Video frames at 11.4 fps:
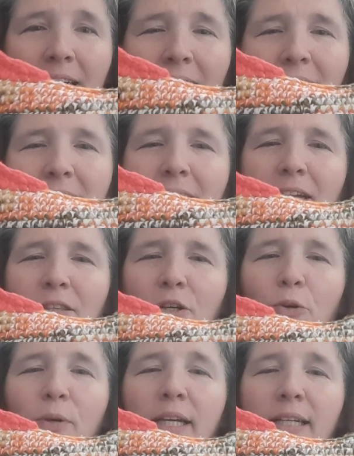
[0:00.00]
it's got the
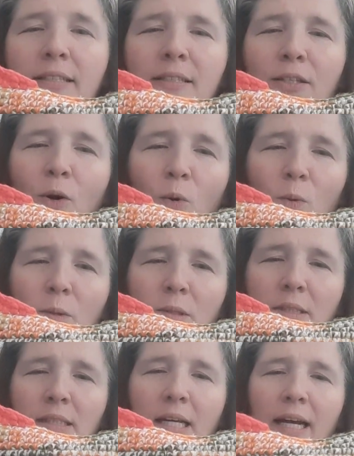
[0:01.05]
greens, the
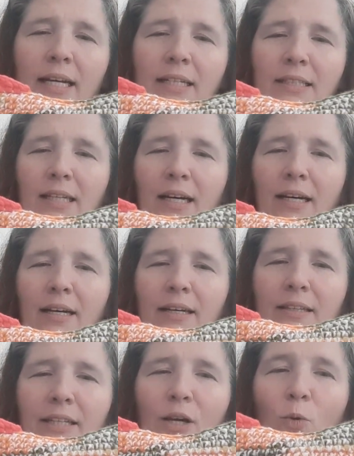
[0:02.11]
golds, and
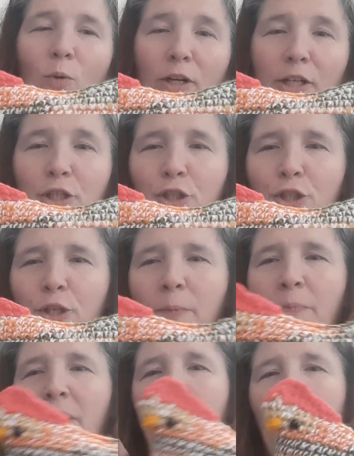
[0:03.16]
the orange.
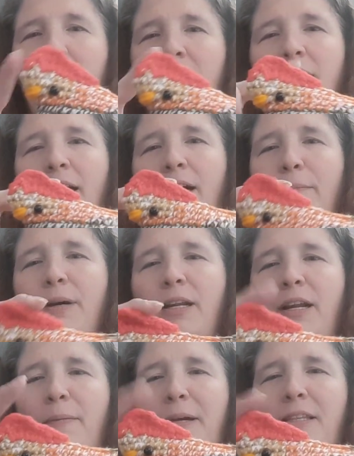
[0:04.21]
And
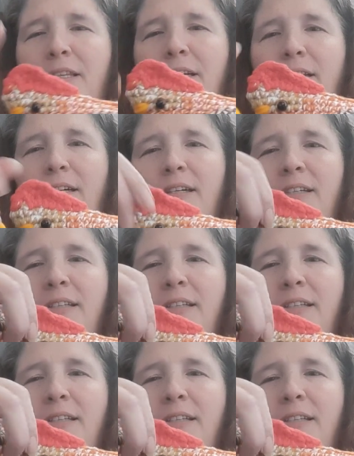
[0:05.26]
I made the